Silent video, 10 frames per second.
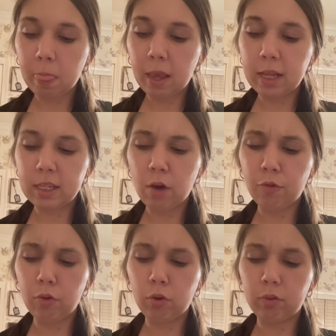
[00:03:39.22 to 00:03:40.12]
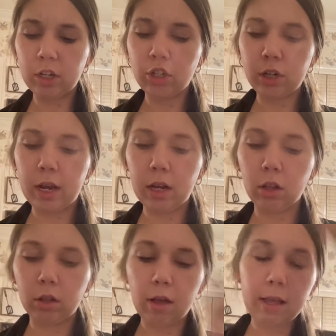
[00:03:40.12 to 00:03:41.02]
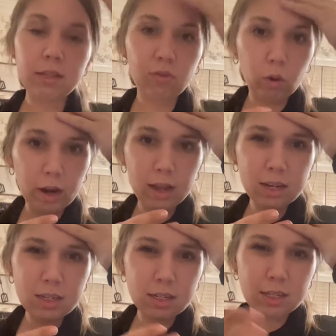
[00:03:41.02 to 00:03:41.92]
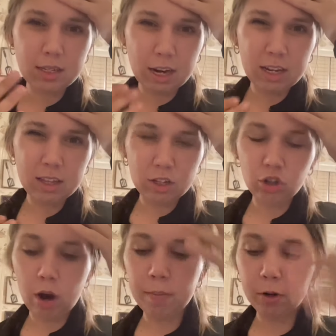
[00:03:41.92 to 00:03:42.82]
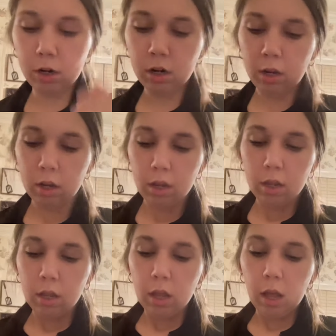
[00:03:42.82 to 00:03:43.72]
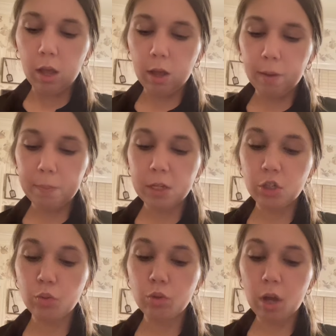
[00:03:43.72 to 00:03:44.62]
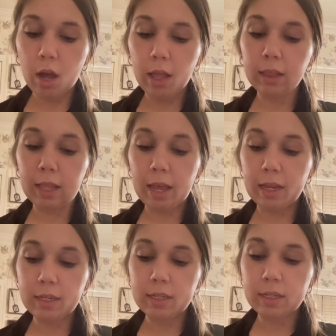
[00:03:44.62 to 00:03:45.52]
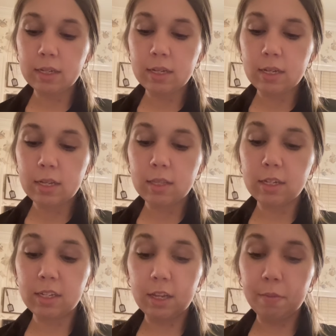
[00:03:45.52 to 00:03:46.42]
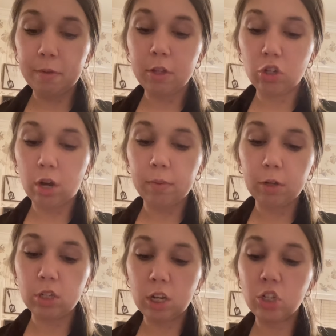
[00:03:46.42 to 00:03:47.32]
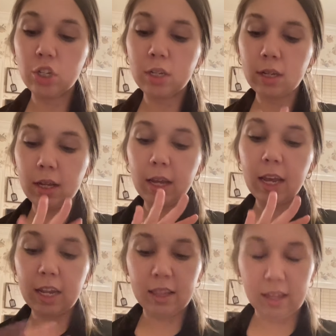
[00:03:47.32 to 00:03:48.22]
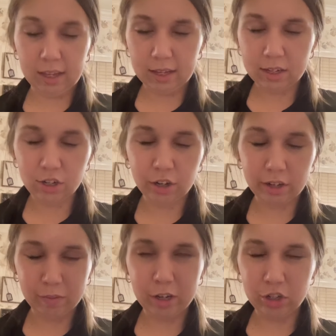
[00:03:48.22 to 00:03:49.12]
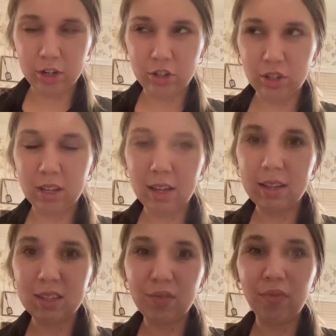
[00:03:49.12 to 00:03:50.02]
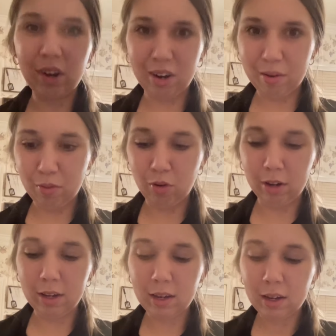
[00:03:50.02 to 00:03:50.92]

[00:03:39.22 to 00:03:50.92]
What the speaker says: It's helpful to rest your hand on the client's forehead to steady the dropper, and do not let the tip of the dropper touch anything during administration. That is very important.